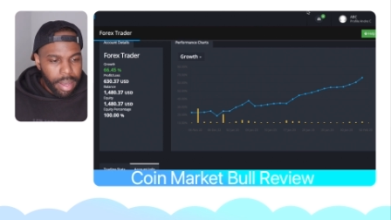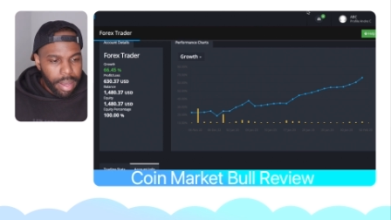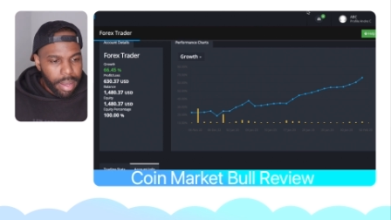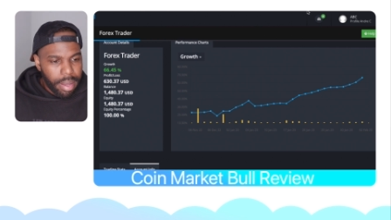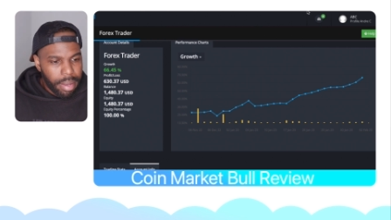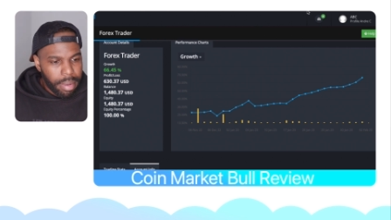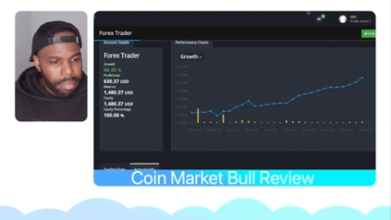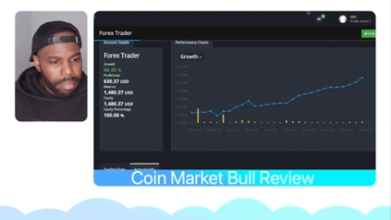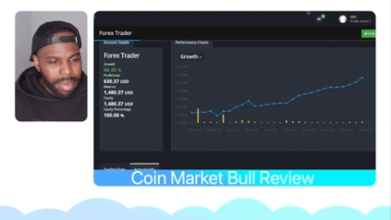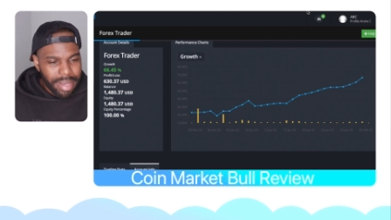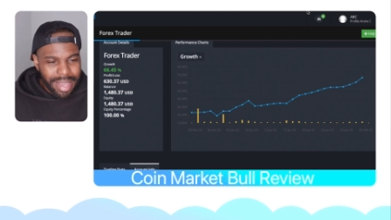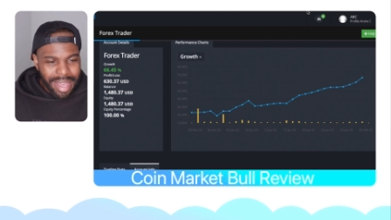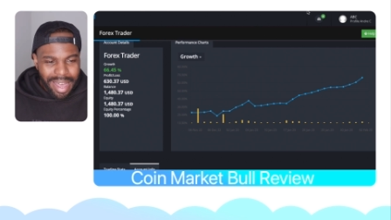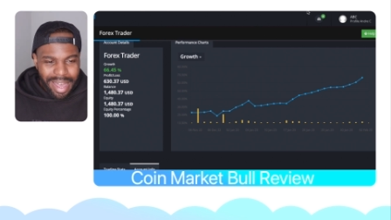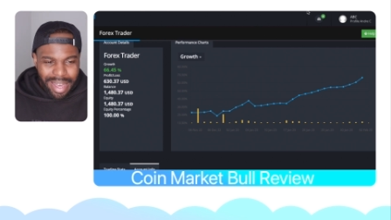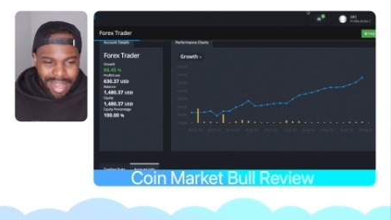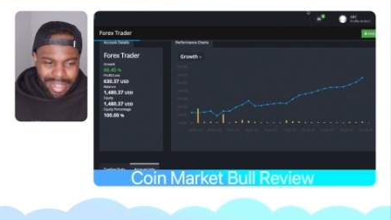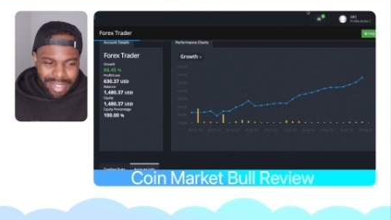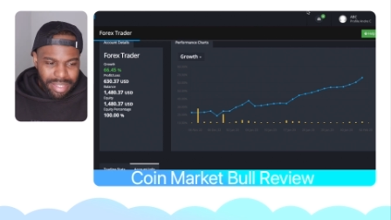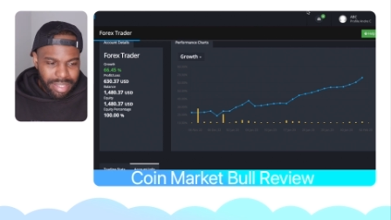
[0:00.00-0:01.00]
Um, but
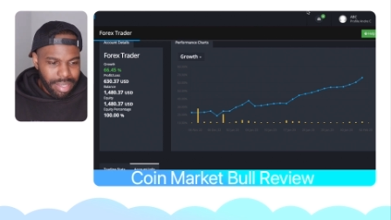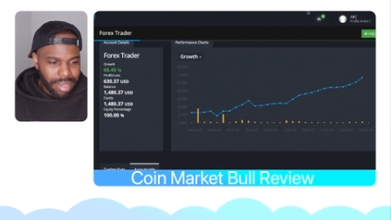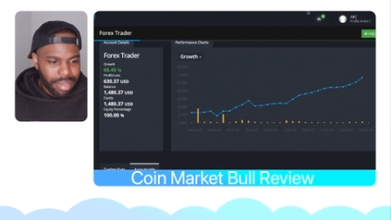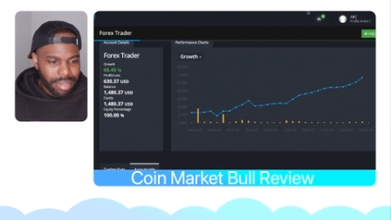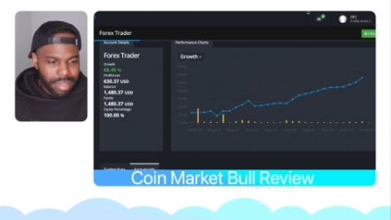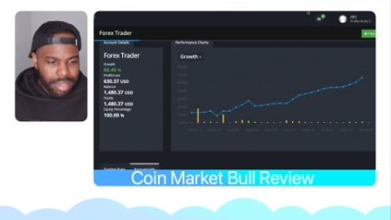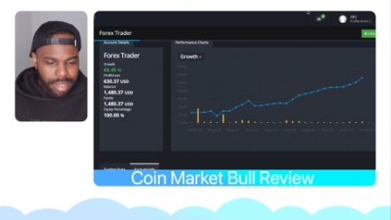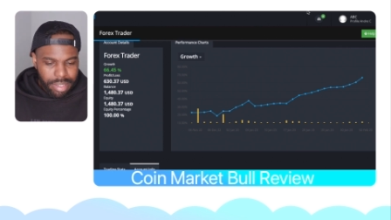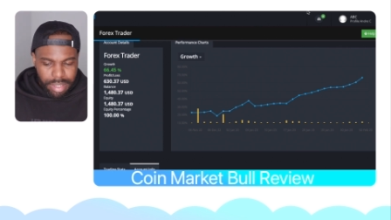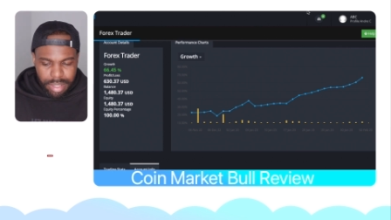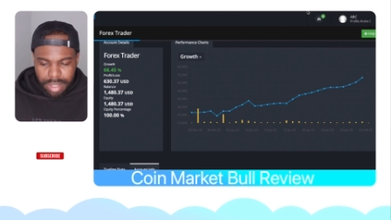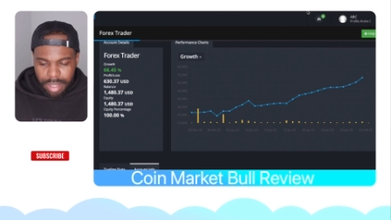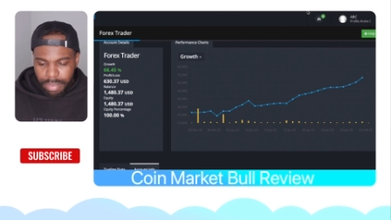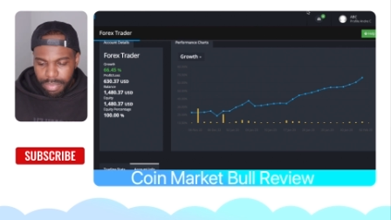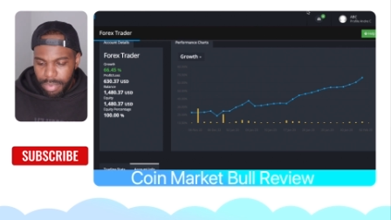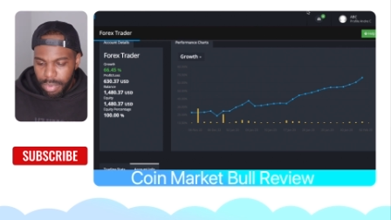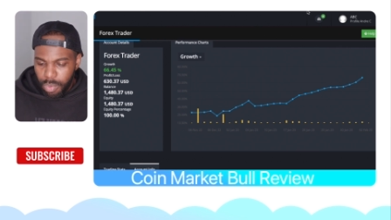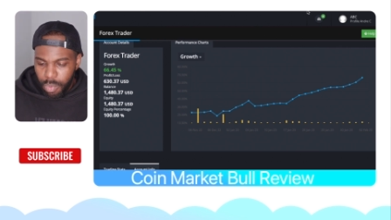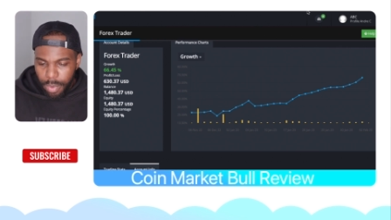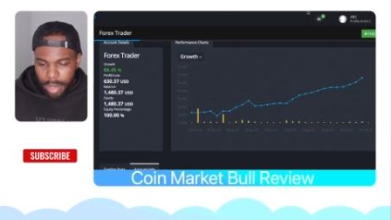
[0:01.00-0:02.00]
guys, this is
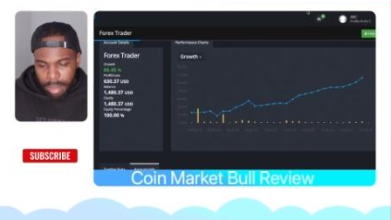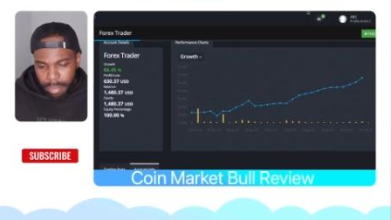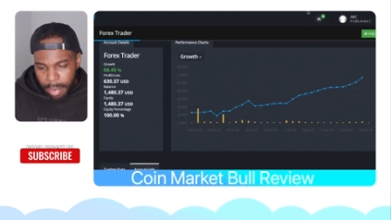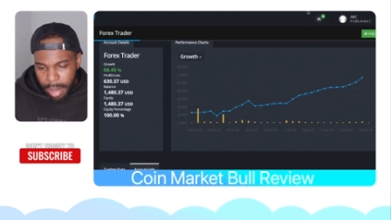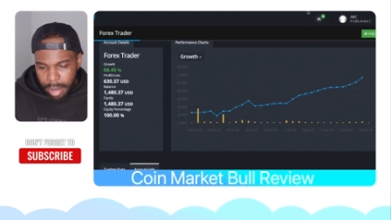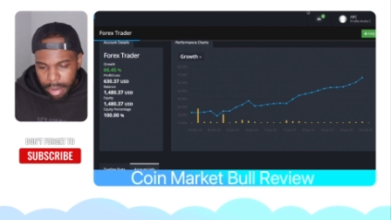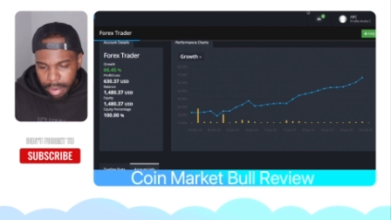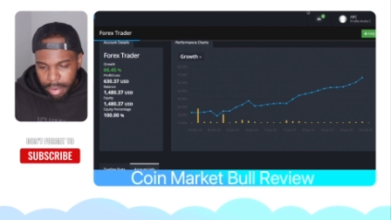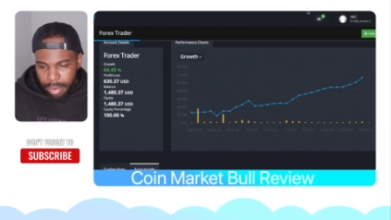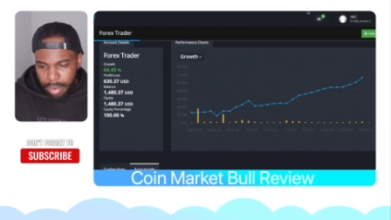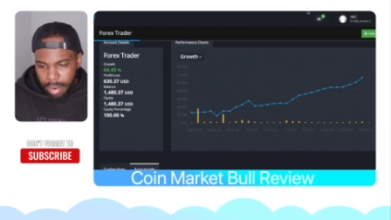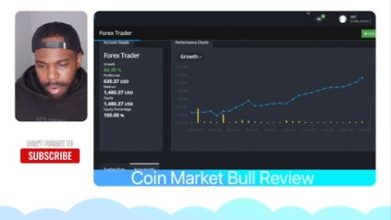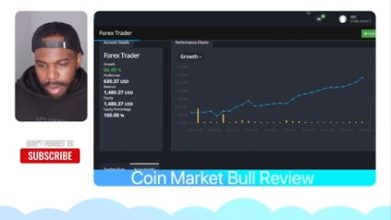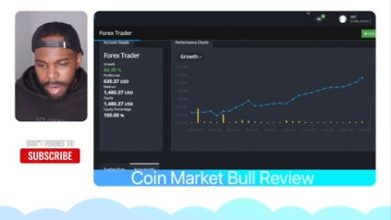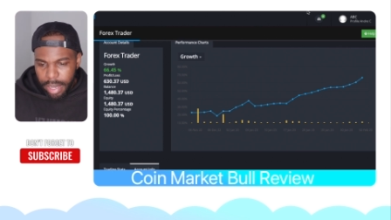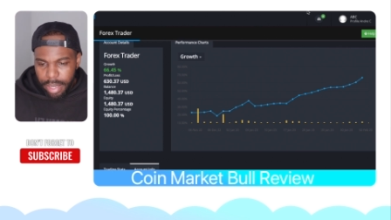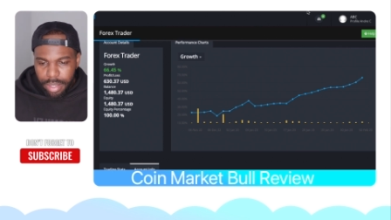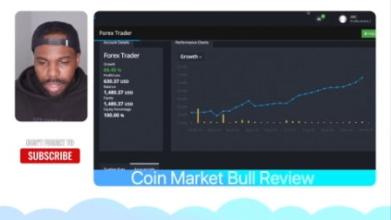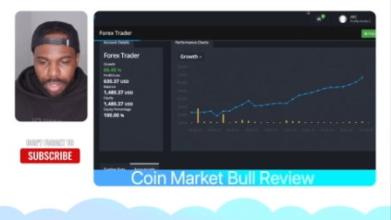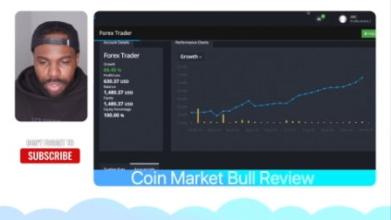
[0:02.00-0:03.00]
something way better. All
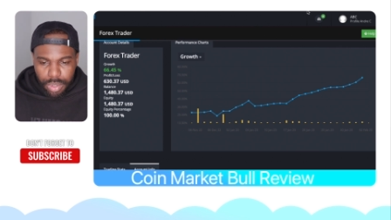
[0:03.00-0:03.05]
right.